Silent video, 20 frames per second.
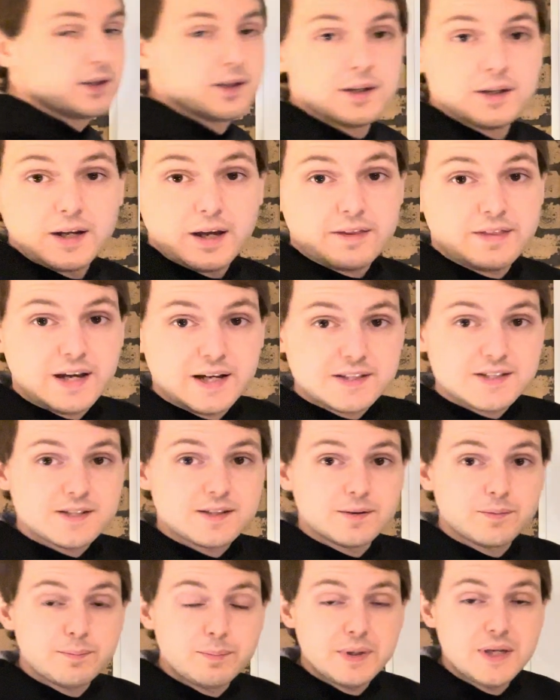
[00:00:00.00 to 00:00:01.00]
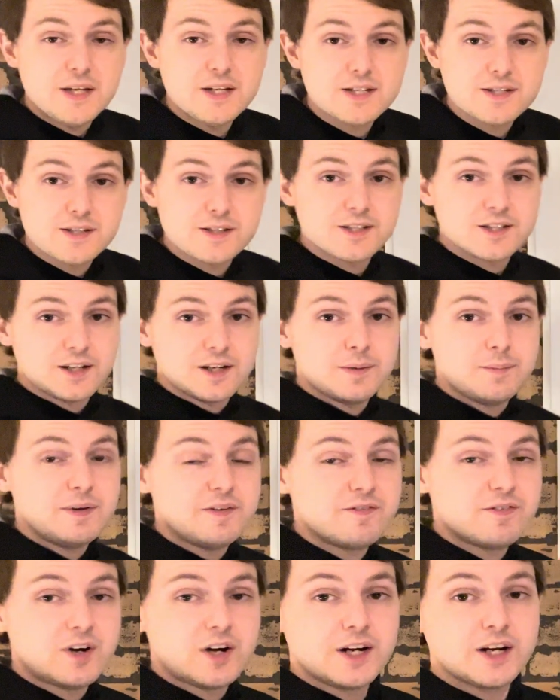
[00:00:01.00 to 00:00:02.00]
Now that's the piece that's going to be
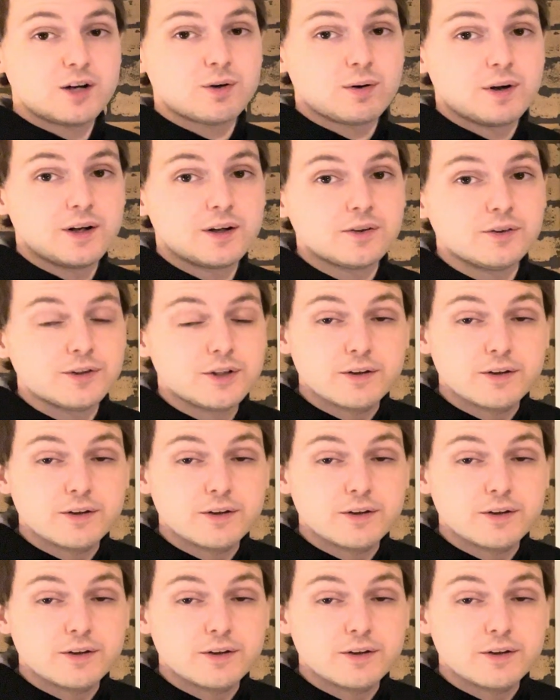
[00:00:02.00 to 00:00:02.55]
very critical.